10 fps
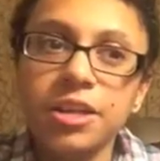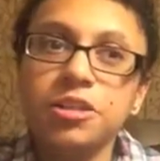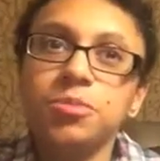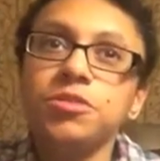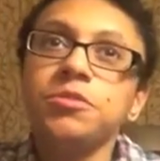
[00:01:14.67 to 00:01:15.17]
I
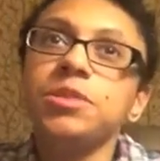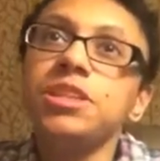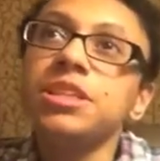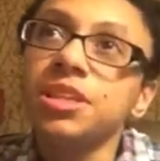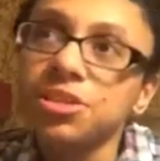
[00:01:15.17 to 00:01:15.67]
explored my
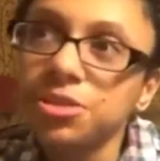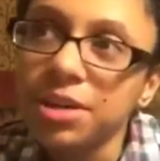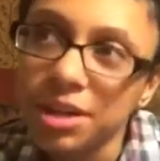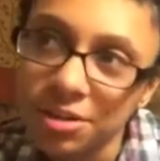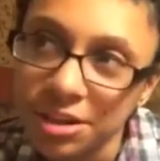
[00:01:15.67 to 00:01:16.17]

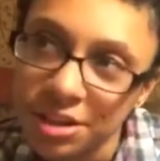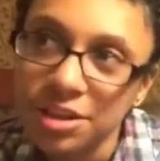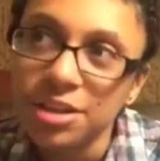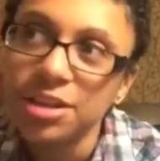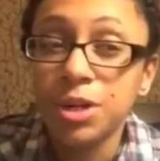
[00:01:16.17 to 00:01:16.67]

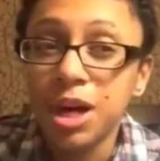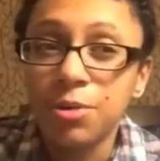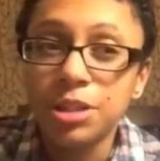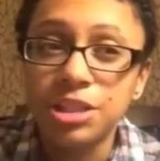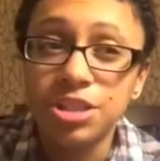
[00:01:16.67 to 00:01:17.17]
sexuality when I
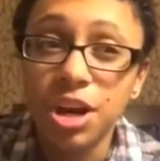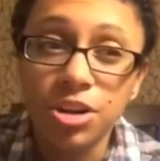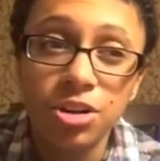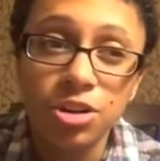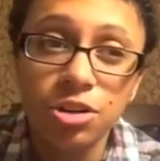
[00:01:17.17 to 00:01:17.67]
was
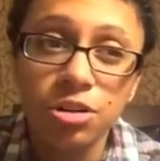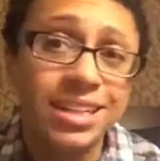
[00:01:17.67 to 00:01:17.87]
younger.